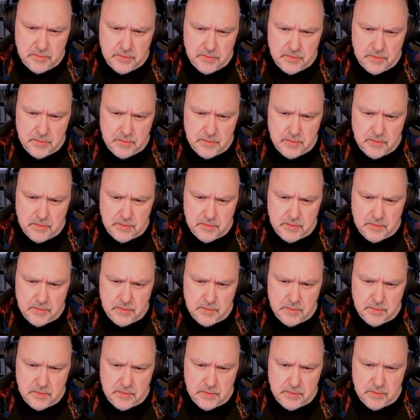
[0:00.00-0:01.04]

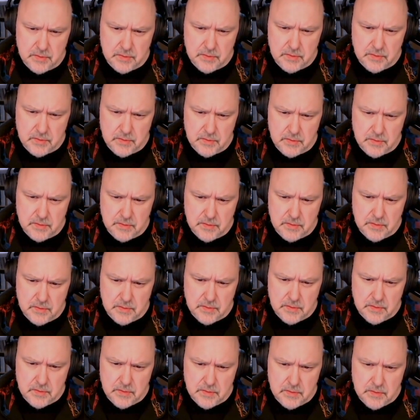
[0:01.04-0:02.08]

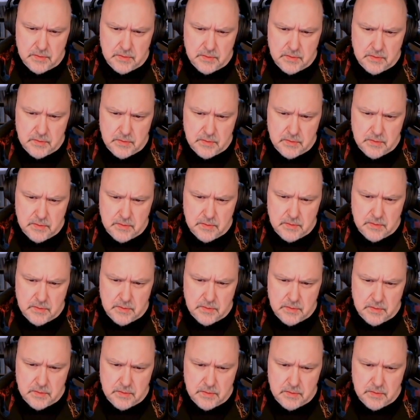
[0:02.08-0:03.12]

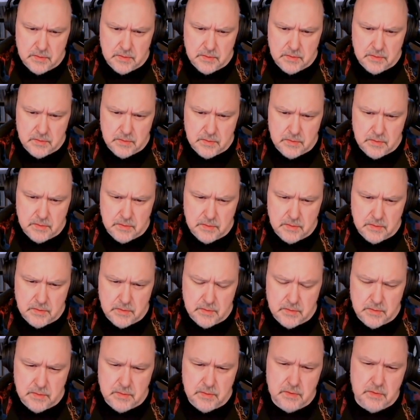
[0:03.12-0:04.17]

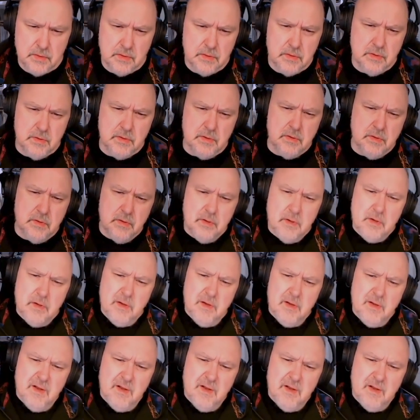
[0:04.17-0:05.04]
(silence)